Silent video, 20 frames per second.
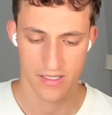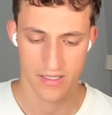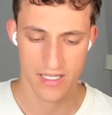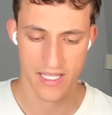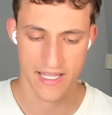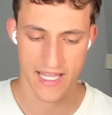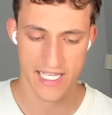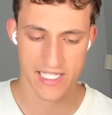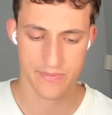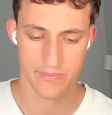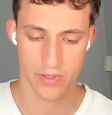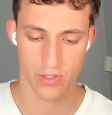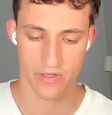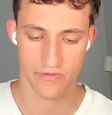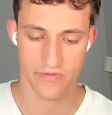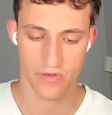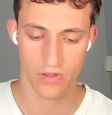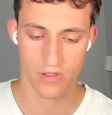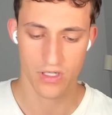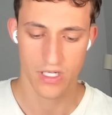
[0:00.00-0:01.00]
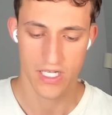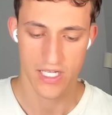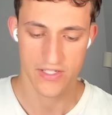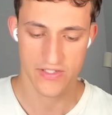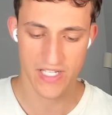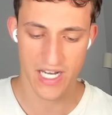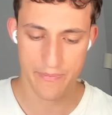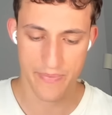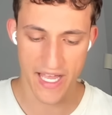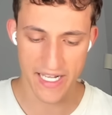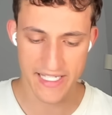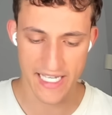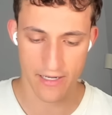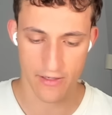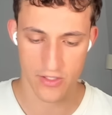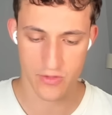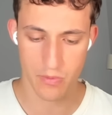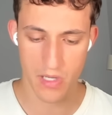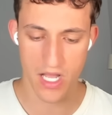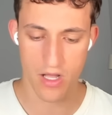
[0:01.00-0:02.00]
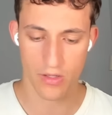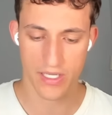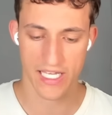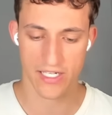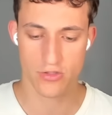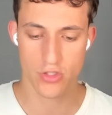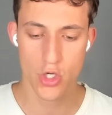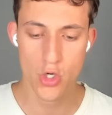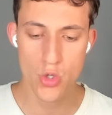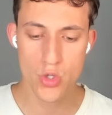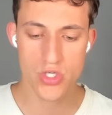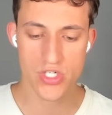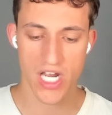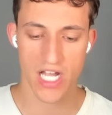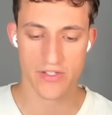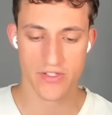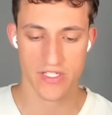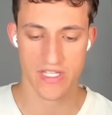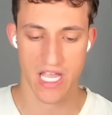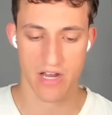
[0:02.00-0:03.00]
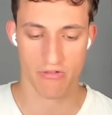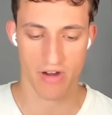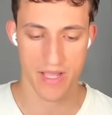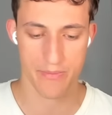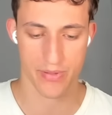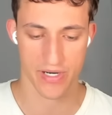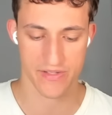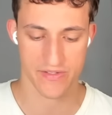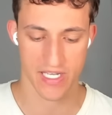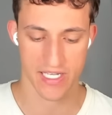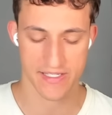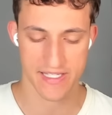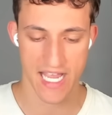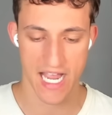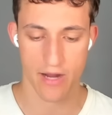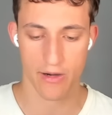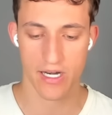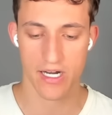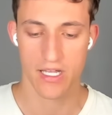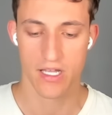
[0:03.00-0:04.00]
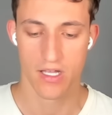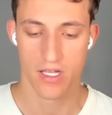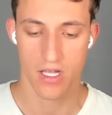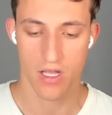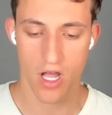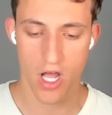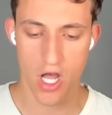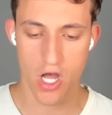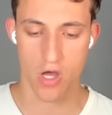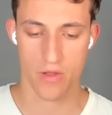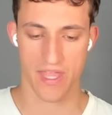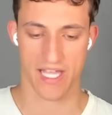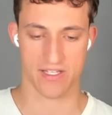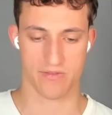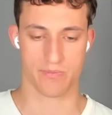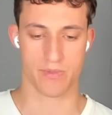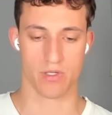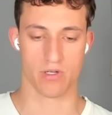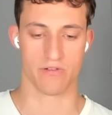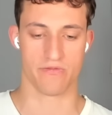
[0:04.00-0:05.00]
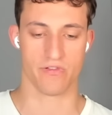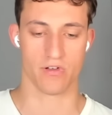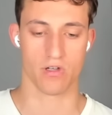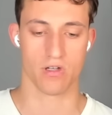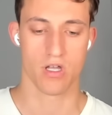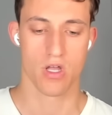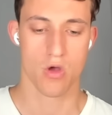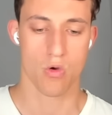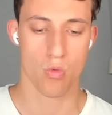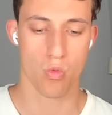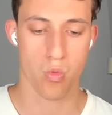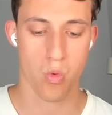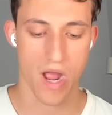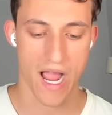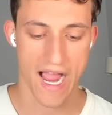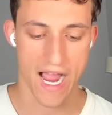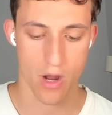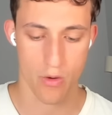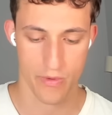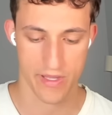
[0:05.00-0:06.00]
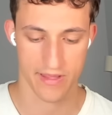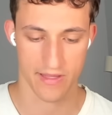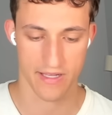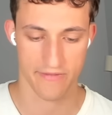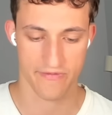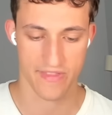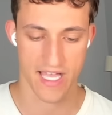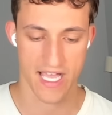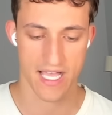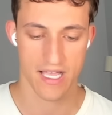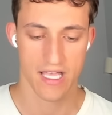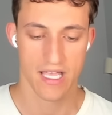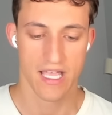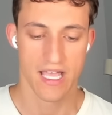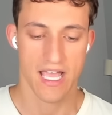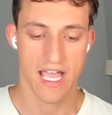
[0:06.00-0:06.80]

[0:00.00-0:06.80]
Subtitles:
Yeah, that's beautiful. Snipe that down as well. Get 2 shots on that right Princess Tower. Oh, that's beautiful. Wow, we love that.